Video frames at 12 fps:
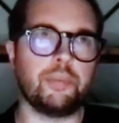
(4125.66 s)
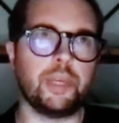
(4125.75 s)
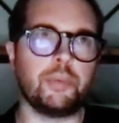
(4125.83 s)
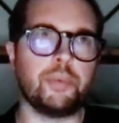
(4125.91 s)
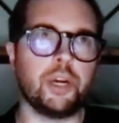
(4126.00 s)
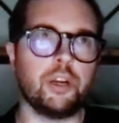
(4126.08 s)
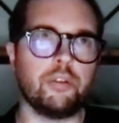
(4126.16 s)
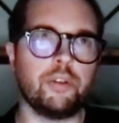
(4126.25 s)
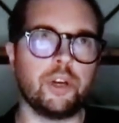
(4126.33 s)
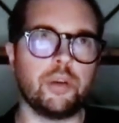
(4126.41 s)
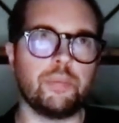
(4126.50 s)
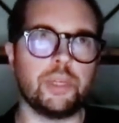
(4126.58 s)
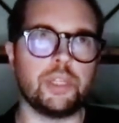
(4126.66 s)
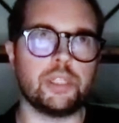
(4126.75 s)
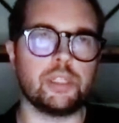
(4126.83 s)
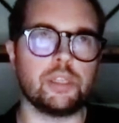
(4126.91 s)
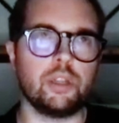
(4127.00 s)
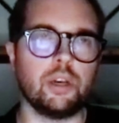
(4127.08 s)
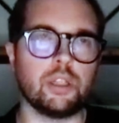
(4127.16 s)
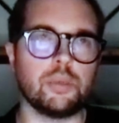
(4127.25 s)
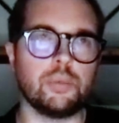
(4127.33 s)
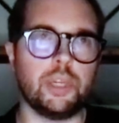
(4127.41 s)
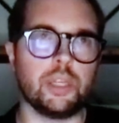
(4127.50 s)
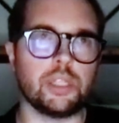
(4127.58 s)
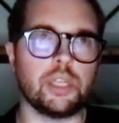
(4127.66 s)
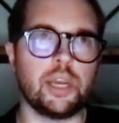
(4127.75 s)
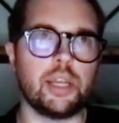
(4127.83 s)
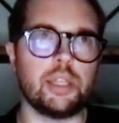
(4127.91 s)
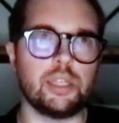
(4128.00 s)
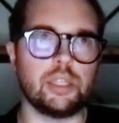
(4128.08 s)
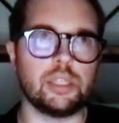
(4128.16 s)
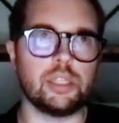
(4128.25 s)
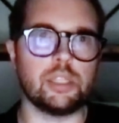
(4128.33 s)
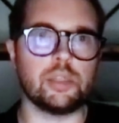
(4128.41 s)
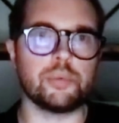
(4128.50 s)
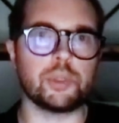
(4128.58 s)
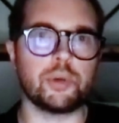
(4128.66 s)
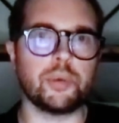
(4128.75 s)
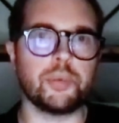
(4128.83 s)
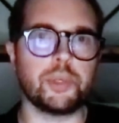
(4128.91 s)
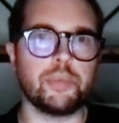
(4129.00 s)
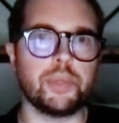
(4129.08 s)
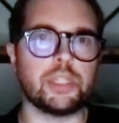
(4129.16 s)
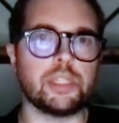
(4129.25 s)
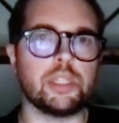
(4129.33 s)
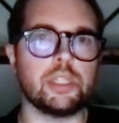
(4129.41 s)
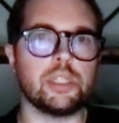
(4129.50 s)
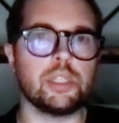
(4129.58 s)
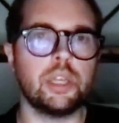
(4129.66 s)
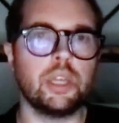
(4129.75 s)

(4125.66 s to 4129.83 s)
part of our business on August Media side is the subscription business.